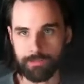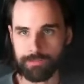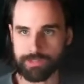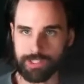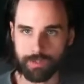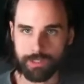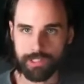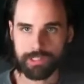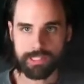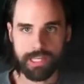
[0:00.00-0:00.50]

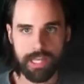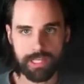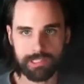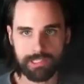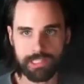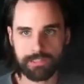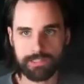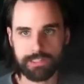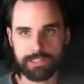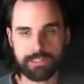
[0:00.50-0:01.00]
So let's kind
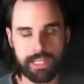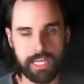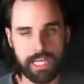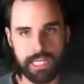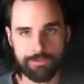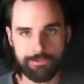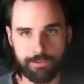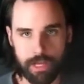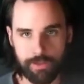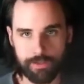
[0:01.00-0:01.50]
of set the
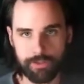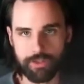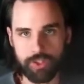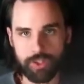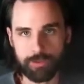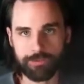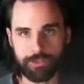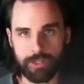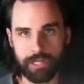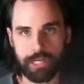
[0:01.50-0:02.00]
stage for how these
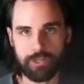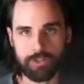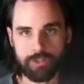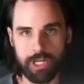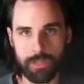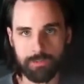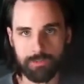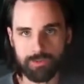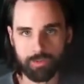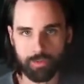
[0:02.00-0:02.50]
crypto
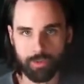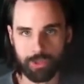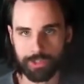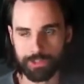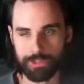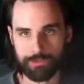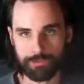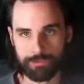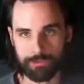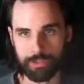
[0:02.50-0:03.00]
airdrops work
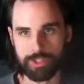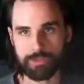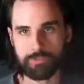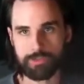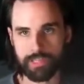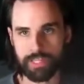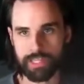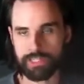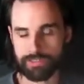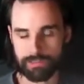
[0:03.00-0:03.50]
in the first
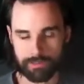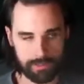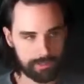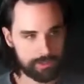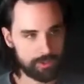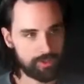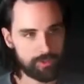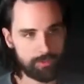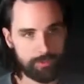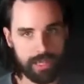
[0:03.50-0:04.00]
place.
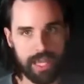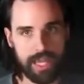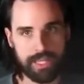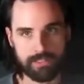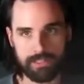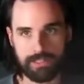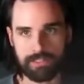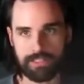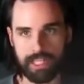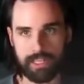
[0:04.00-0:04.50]
Let's use
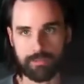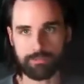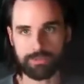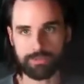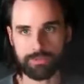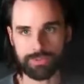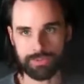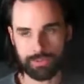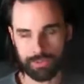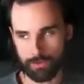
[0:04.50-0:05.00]
past
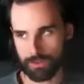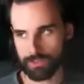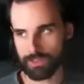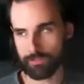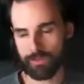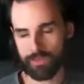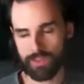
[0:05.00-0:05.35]
examples. So let's talk about the